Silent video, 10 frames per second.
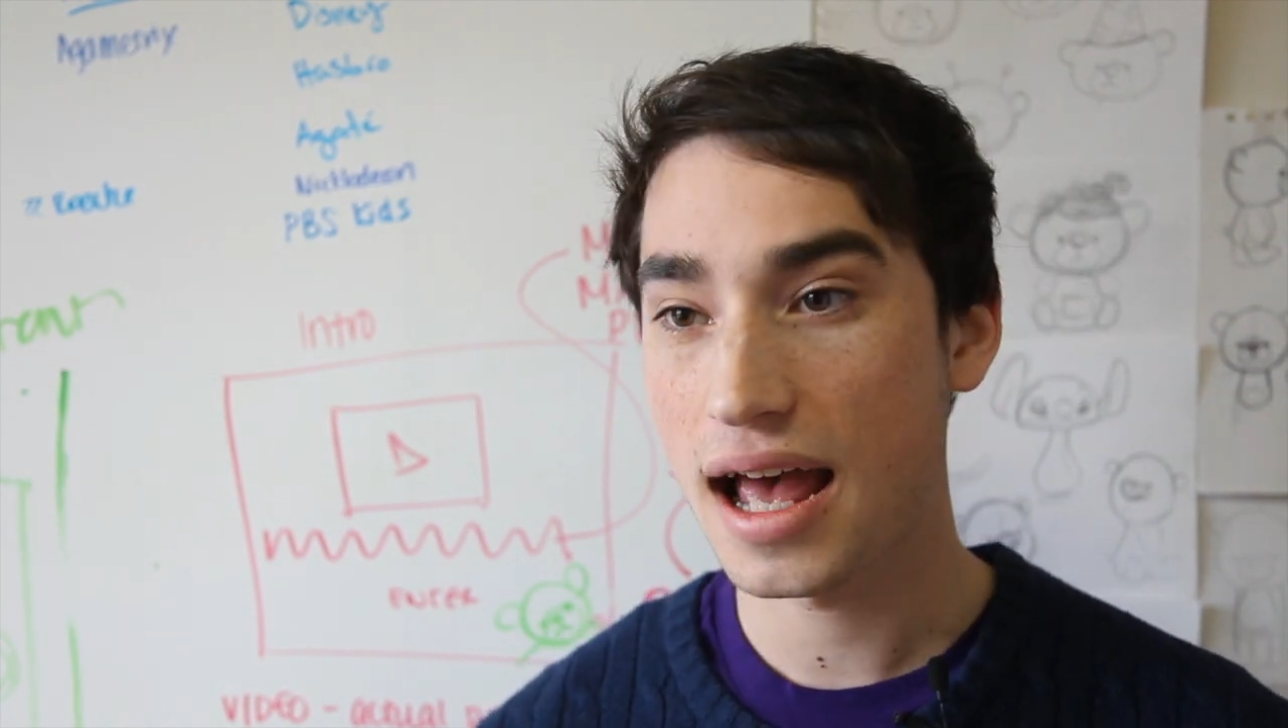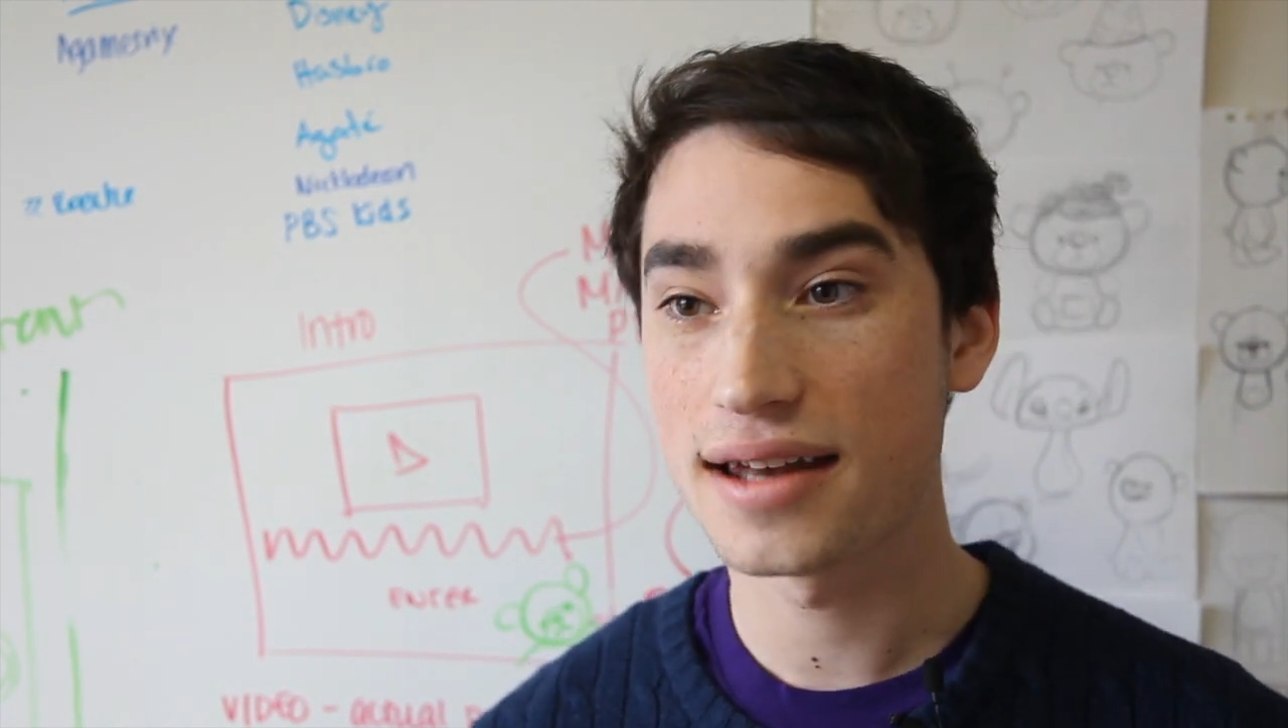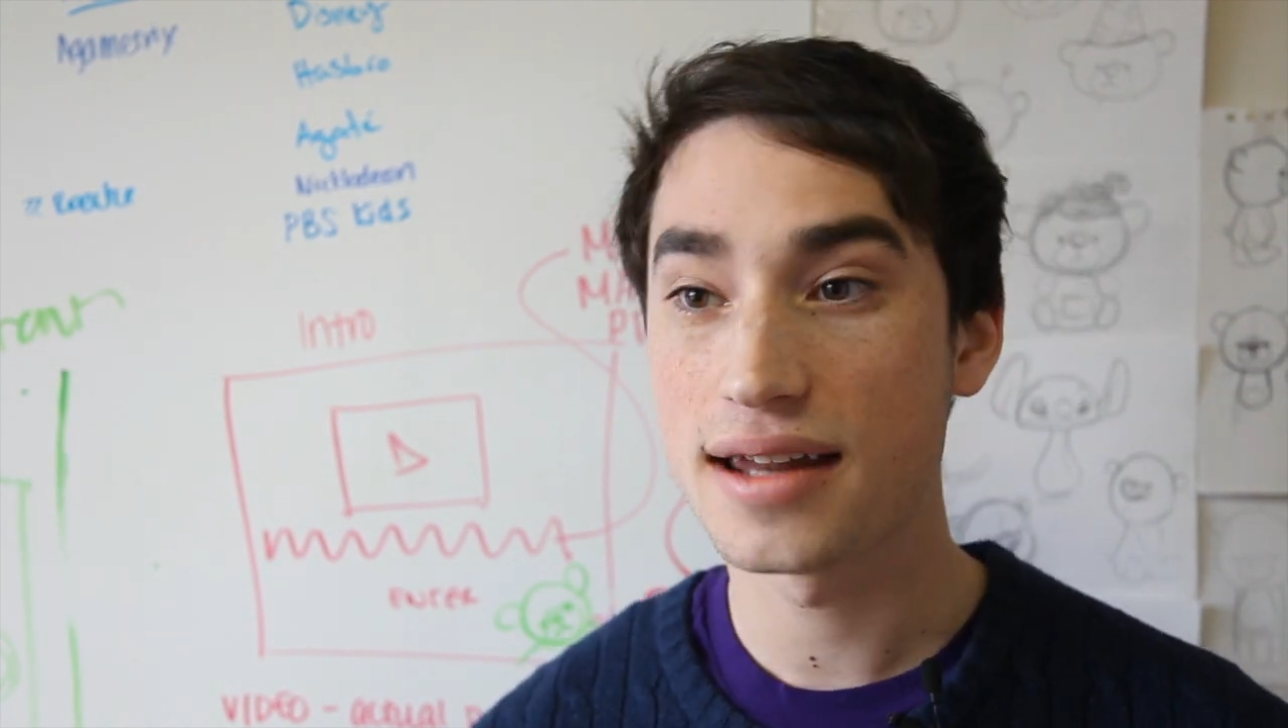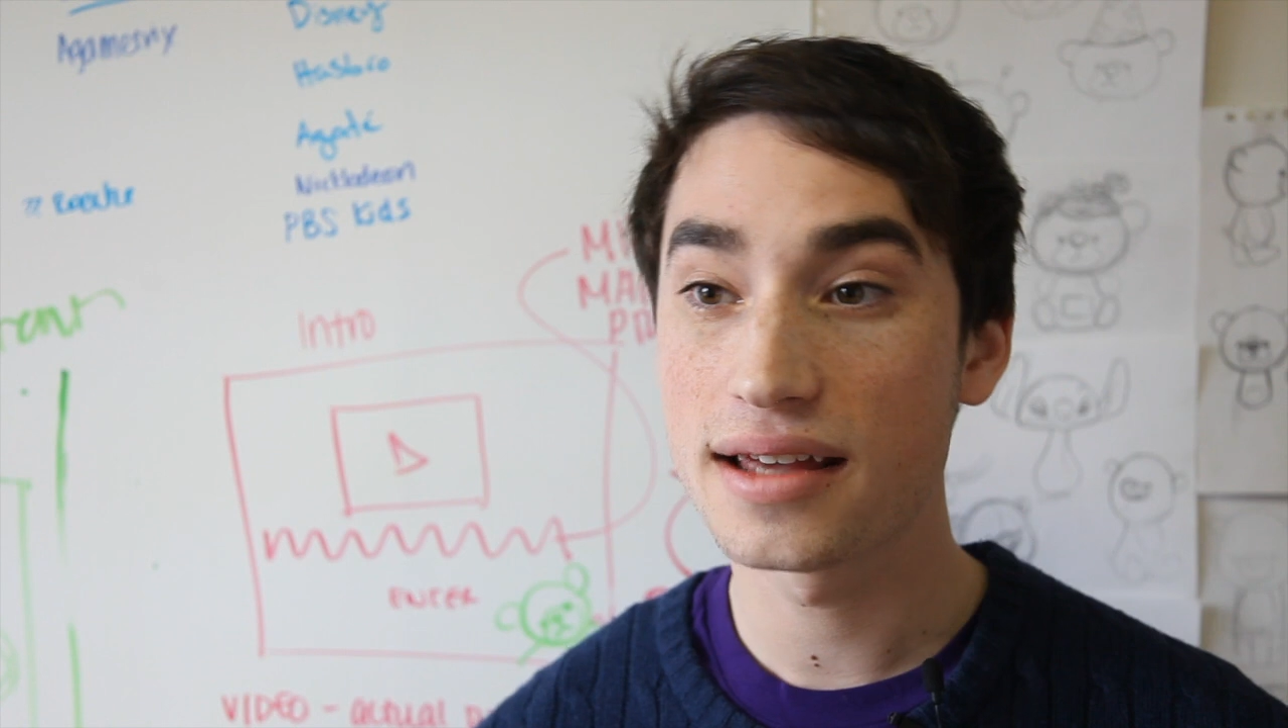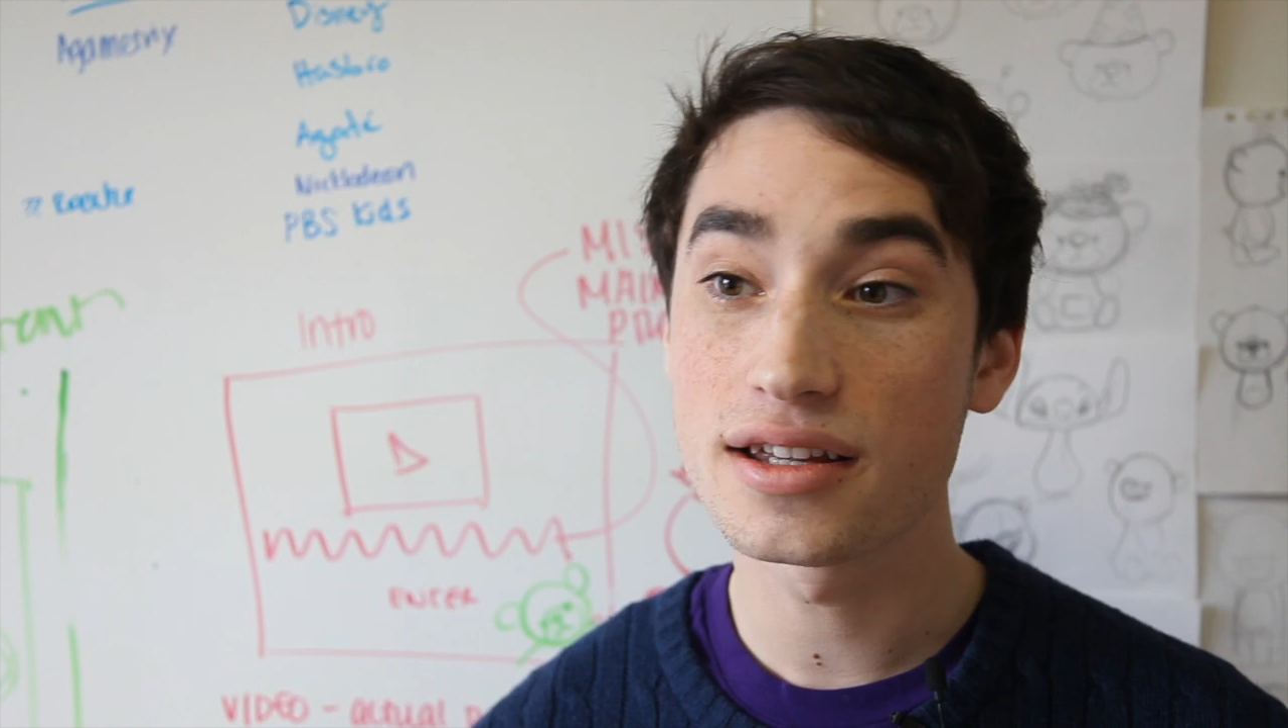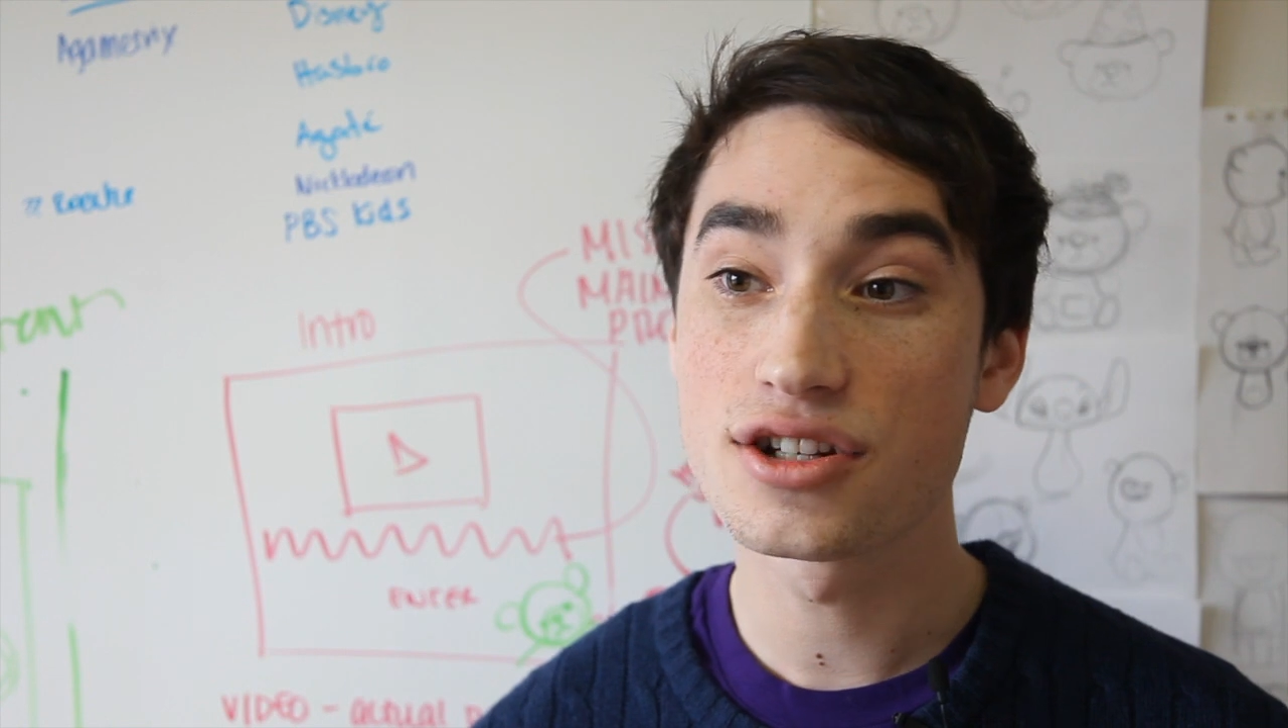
I had daily